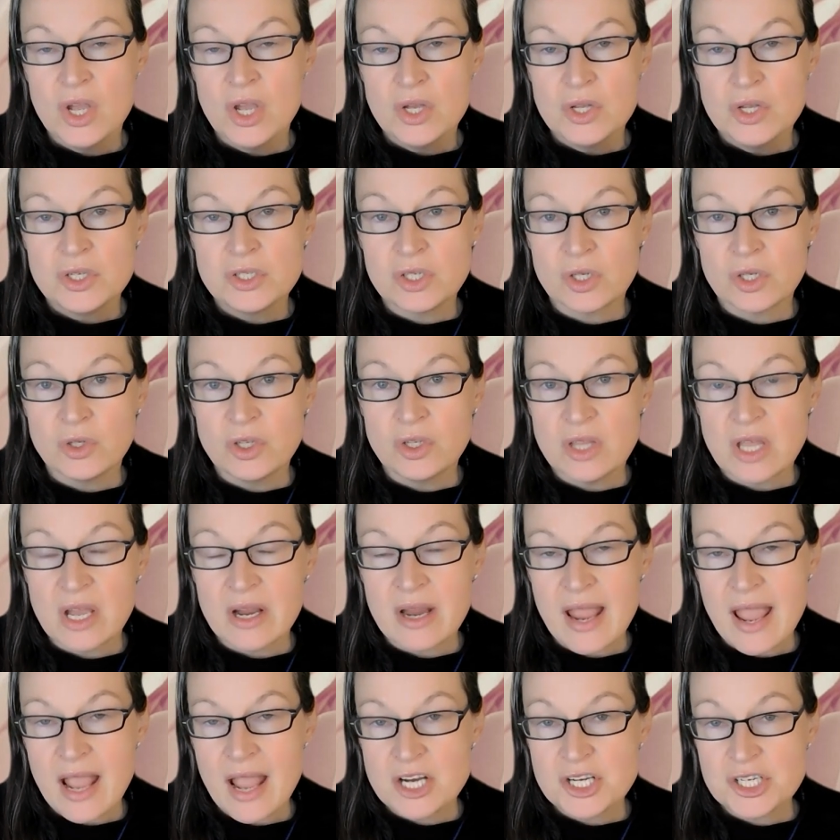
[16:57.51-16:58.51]
So they're
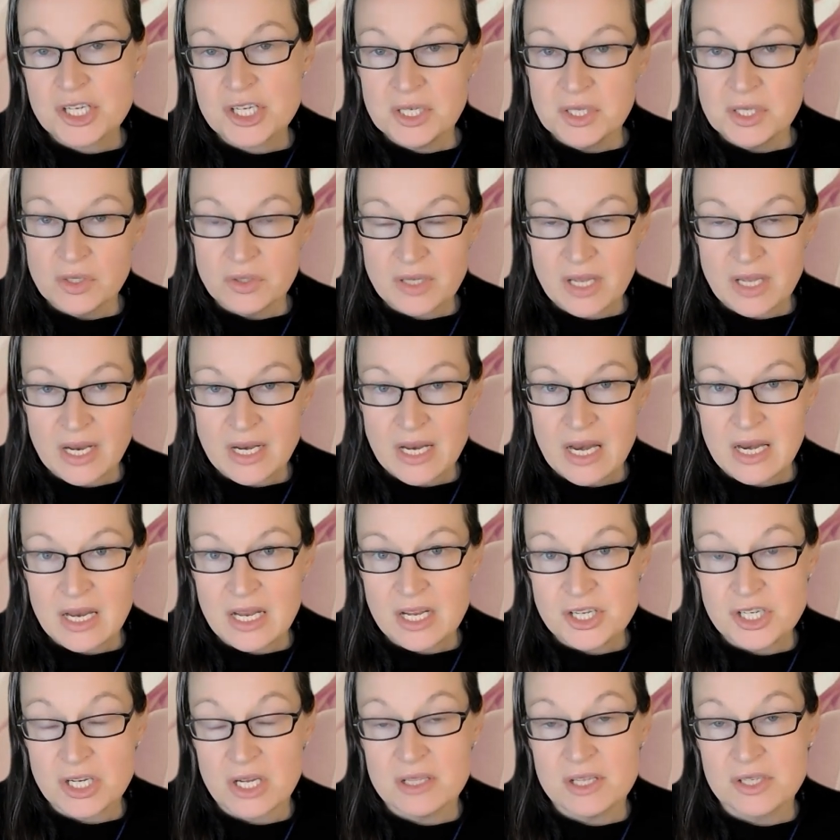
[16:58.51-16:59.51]
actually looking at
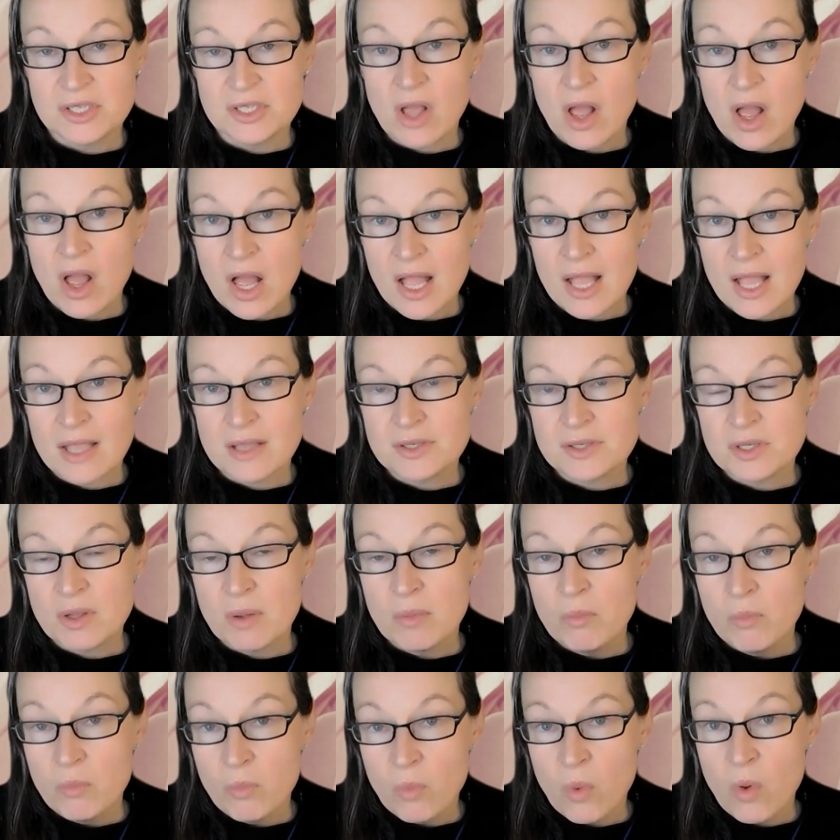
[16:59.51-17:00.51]
each other's eyes
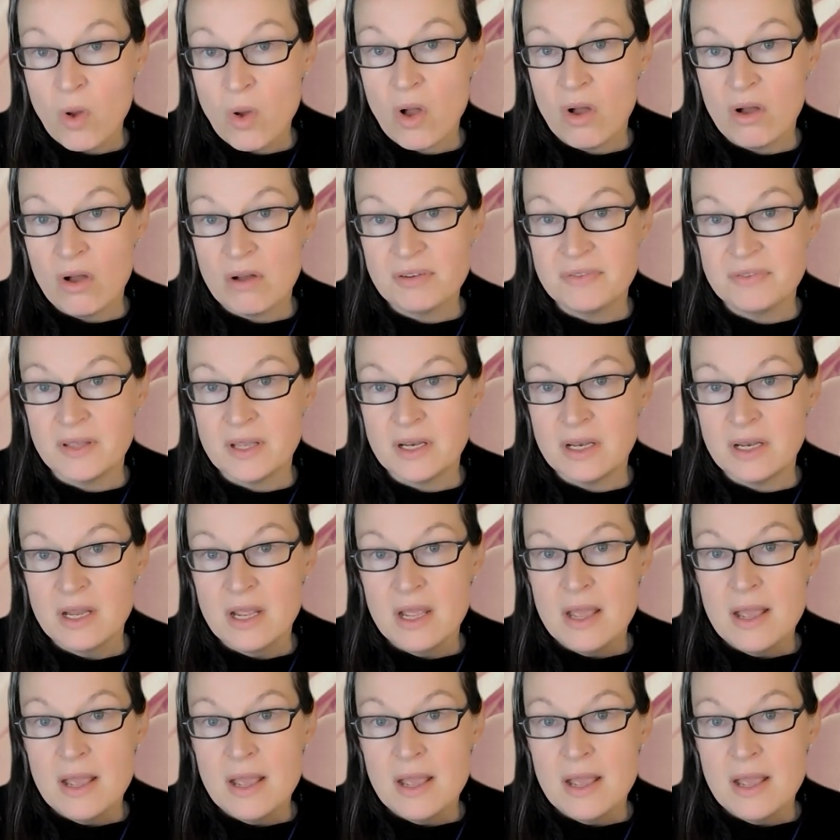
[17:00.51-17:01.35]
more often,